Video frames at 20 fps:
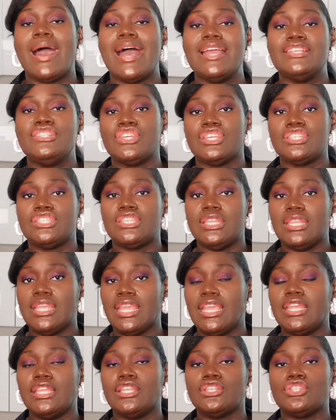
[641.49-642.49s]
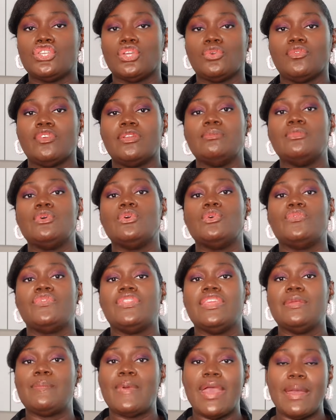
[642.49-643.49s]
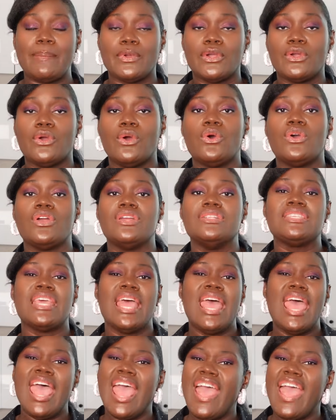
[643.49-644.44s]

I just need to remove the peppercorns